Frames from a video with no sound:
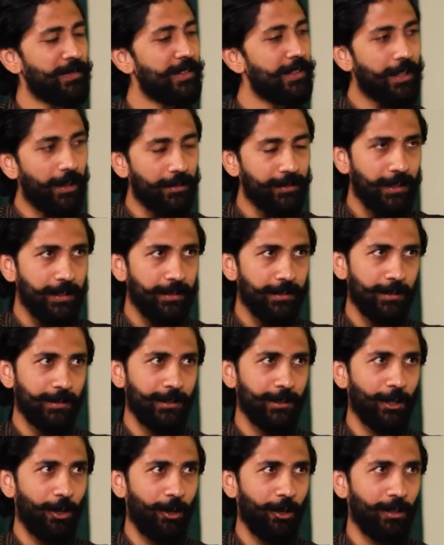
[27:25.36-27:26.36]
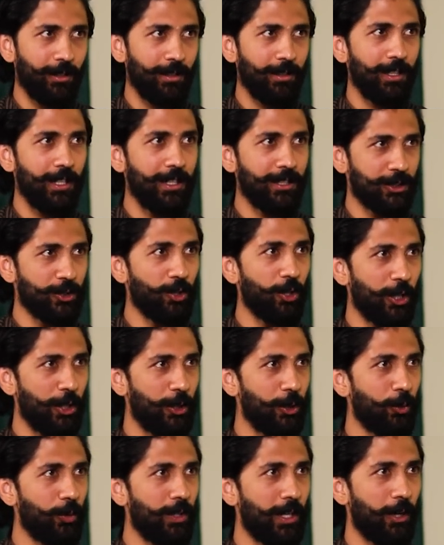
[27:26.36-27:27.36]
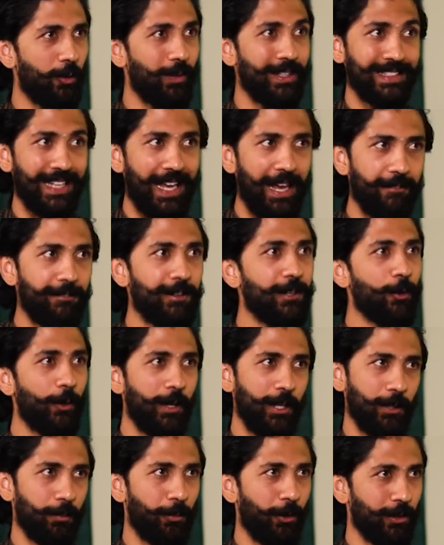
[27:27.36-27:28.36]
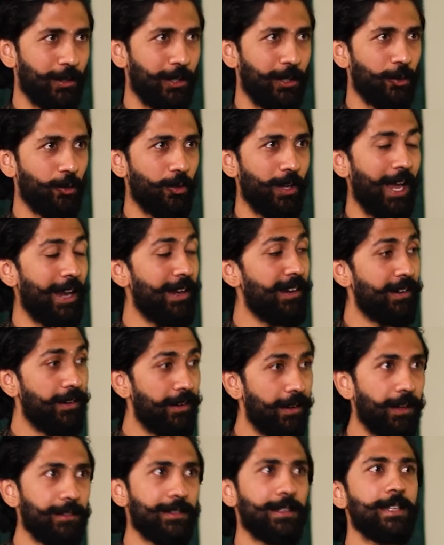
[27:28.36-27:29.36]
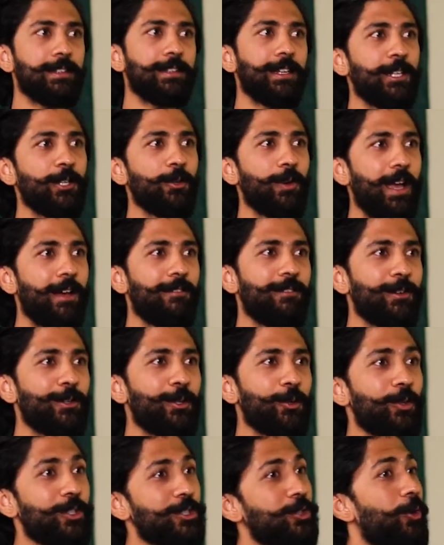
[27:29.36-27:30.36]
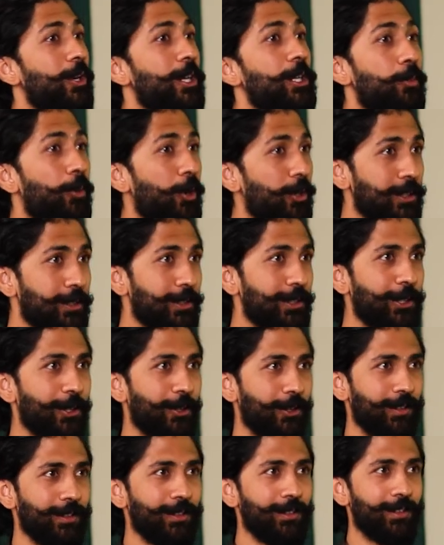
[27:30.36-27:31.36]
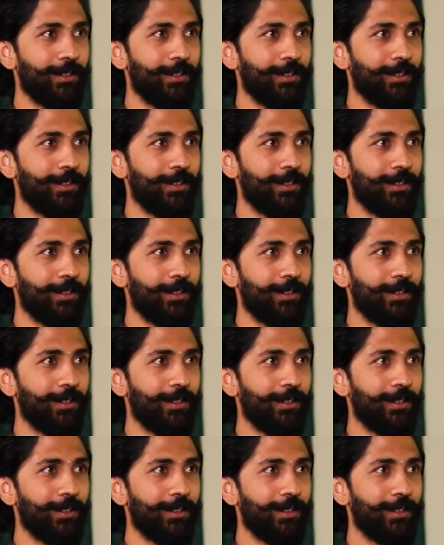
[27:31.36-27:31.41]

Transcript: Nothing that the dog is going to do now is ever going to bother you, and nothing that you ever do is going to bother the dog.